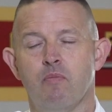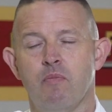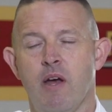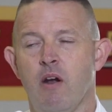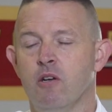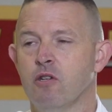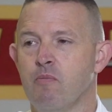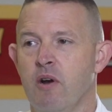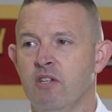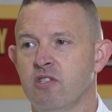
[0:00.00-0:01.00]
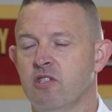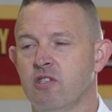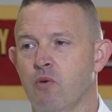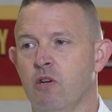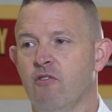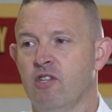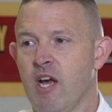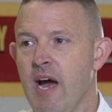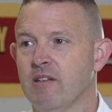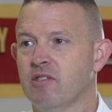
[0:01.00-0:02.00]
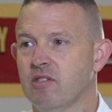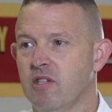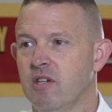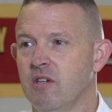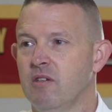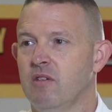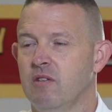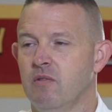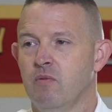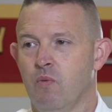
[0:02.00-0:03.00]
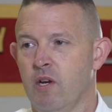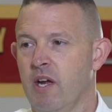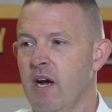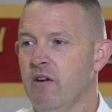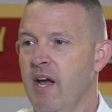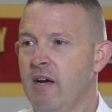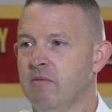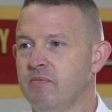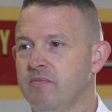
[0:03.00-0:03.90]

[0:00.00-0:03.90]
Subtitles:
That also brings us to Toys for Tots. What do you got on that?